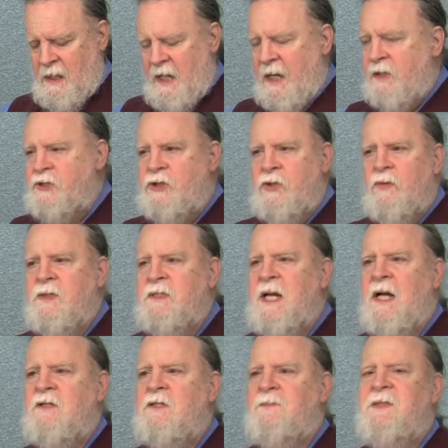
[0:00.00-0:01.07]
The shore
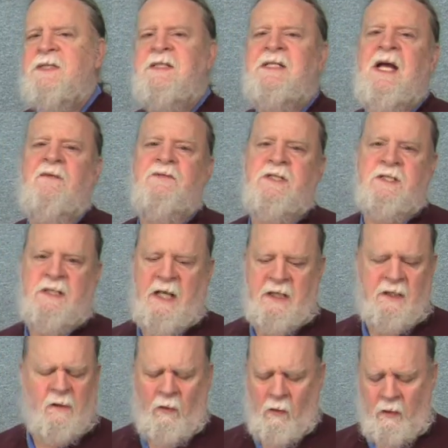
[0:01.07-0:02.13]
towns have been
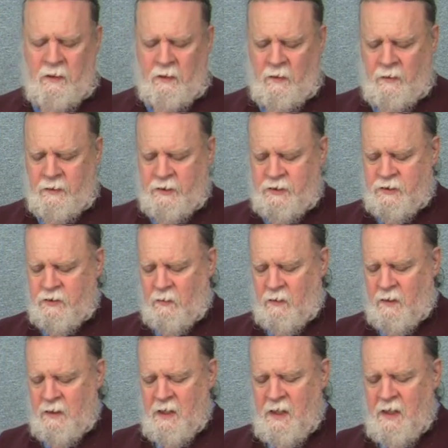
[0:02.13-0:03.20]
devastated all along the
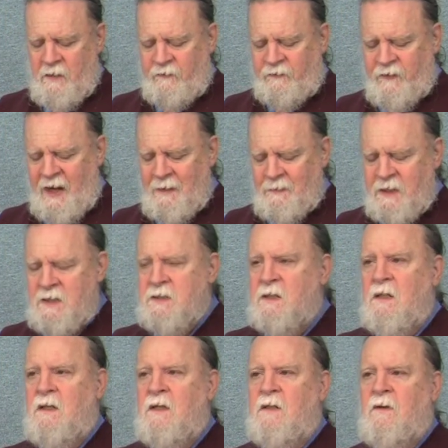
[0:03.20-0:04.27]
shore. Families,
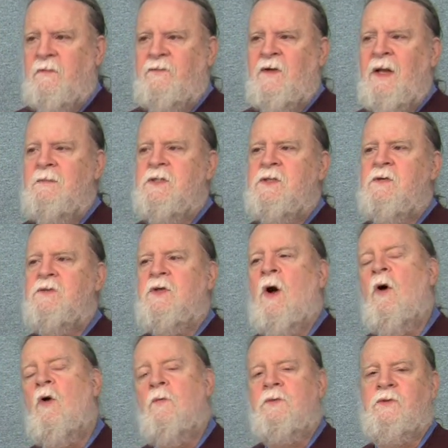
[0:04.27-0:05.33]
uh, there are families whose
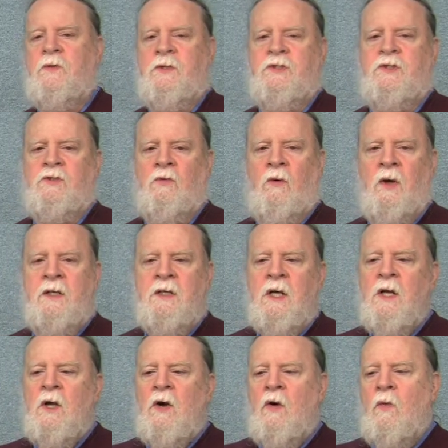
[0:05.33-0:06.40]
homes were destroyed,
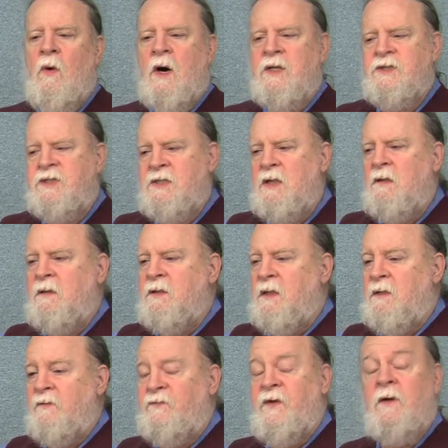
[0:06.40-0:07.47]
who are still,
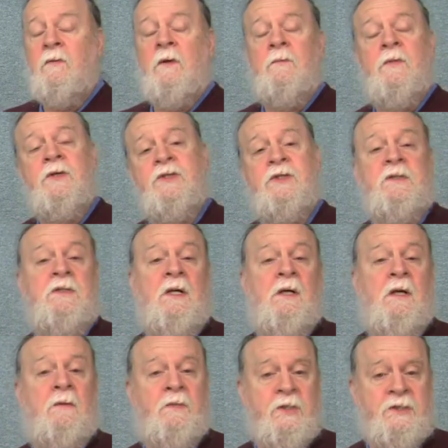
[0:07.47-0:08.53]
the Federal Emergency,
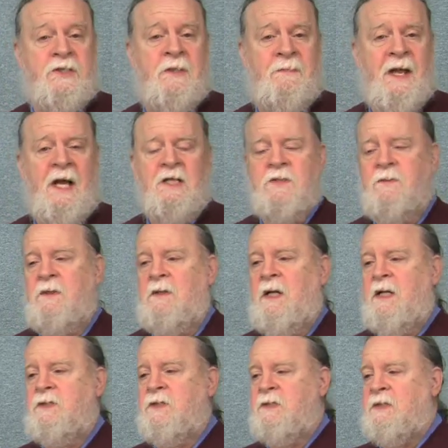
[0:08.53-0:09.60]
uh, Emergency Management
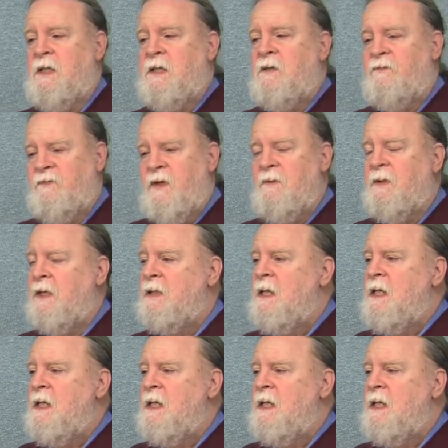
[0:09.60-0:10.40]
Agency, FEMA,